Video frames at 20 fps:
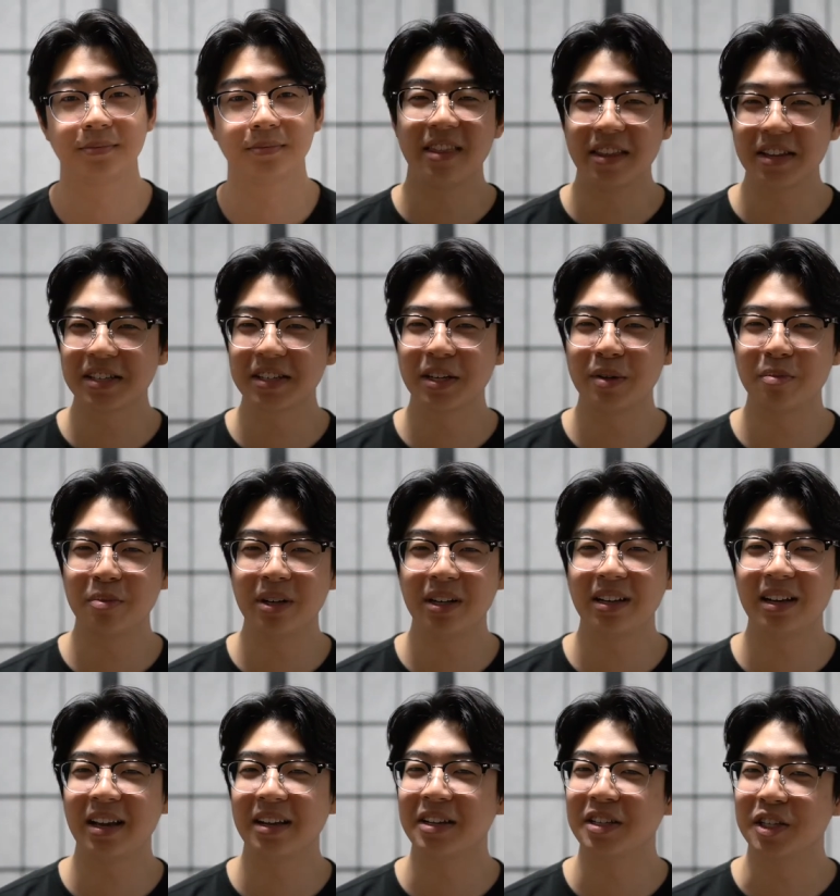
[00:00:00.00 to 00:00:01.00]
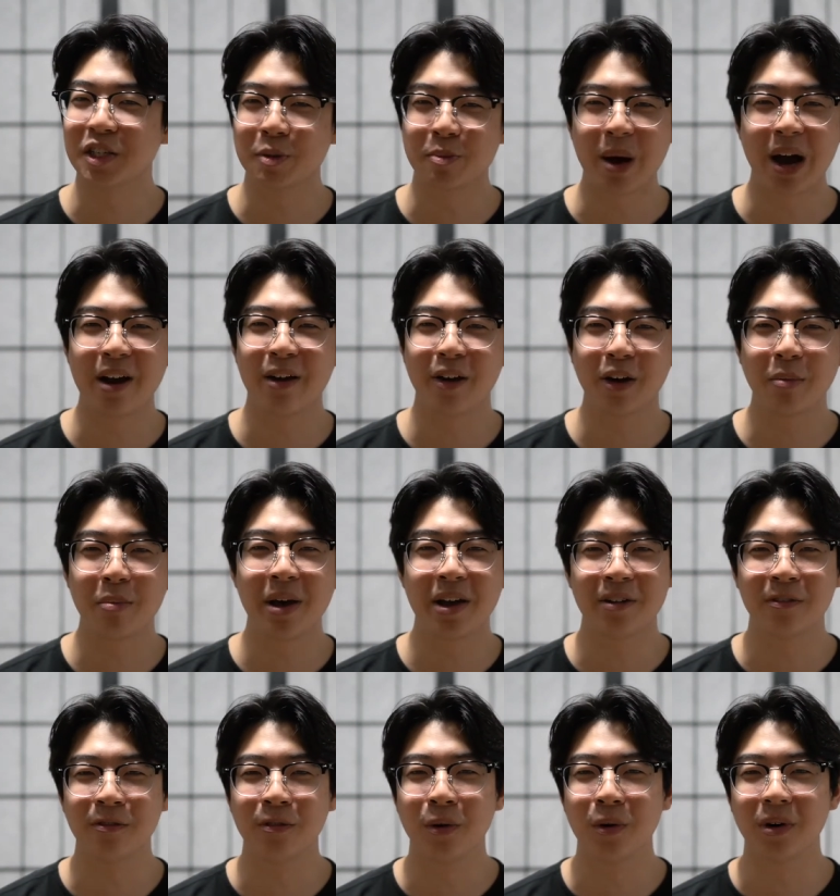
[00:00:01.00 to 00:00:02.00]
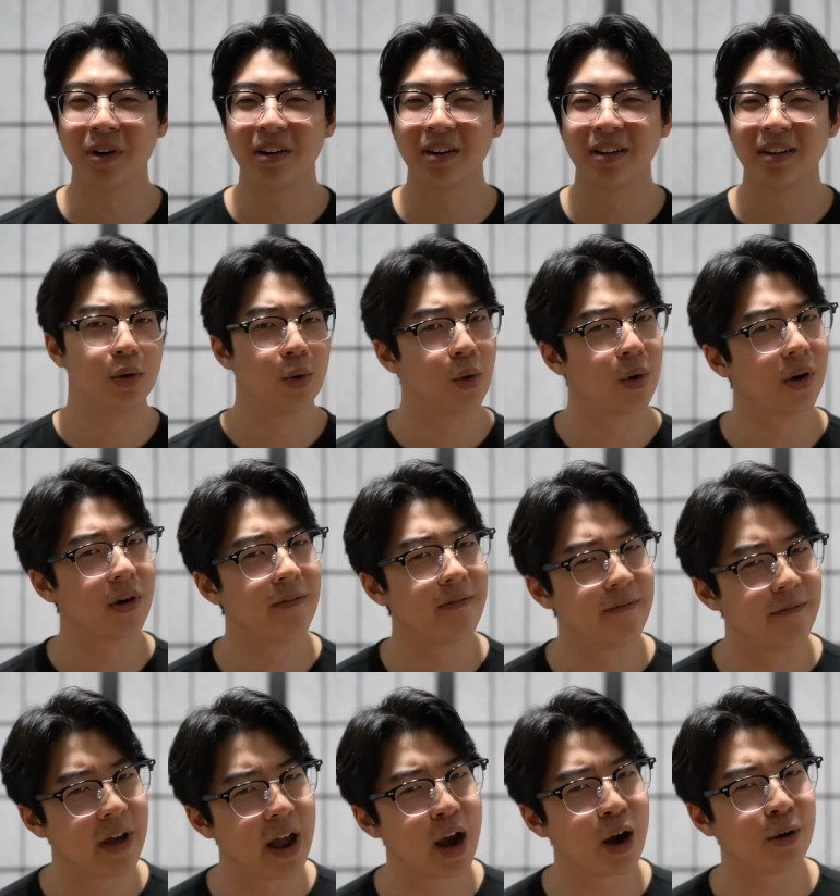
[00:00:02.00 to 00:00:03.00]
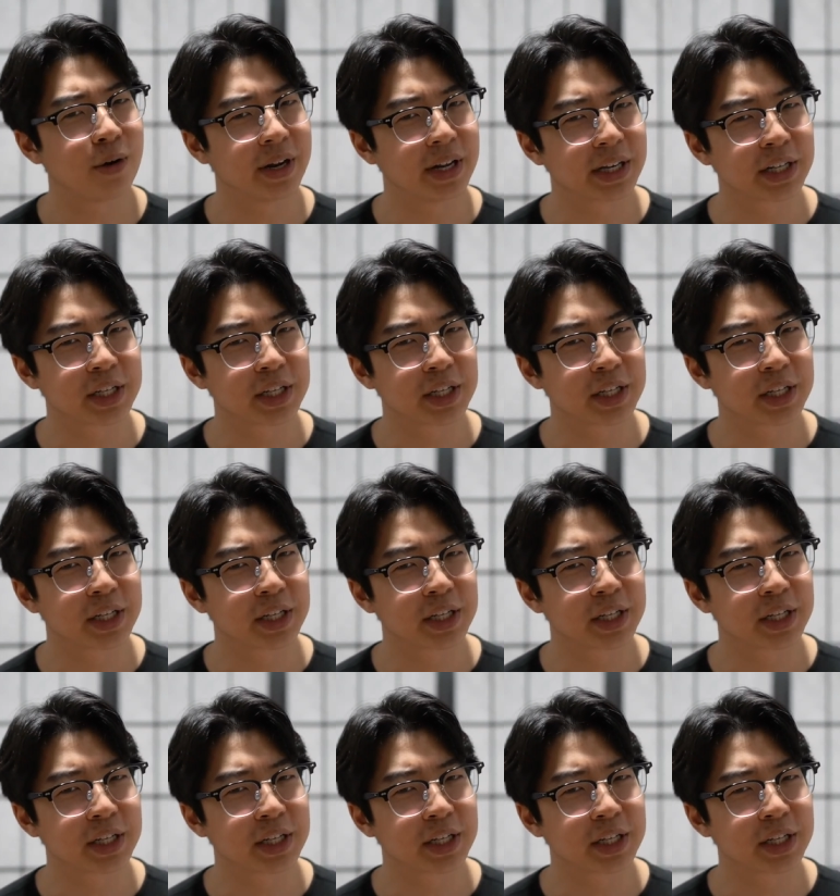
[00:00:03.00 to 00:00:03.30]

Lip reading: This can be an inspiring metaphor or a very